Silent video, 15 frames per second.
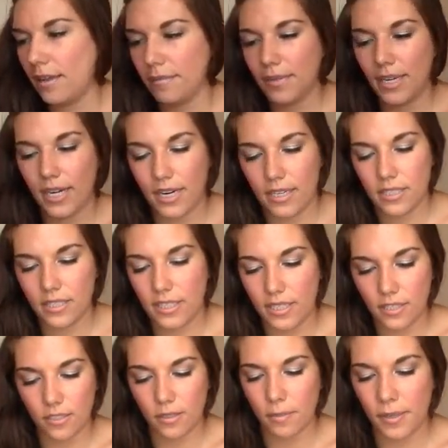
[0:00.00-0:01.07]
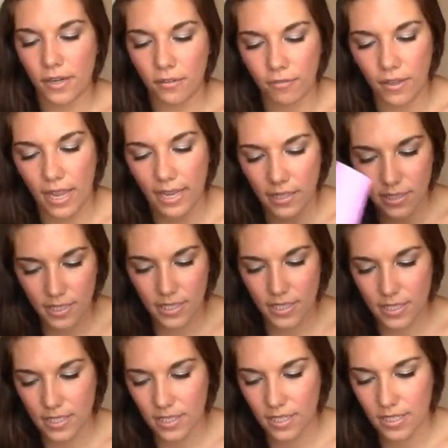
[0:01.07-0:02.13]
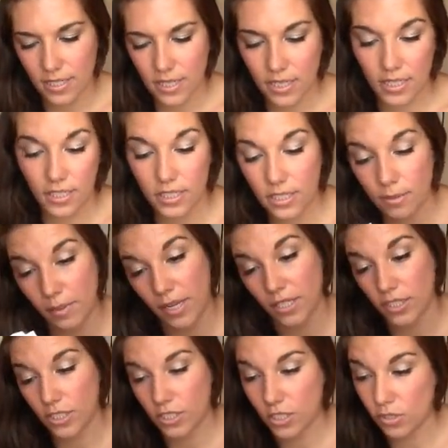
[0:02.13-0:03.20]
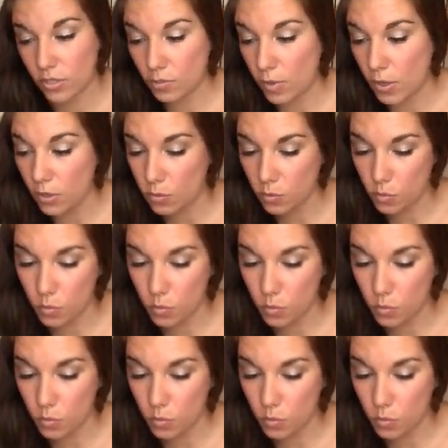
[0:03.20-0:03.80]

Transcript: I'm gonna guess these are a pair of flats because the box is so small.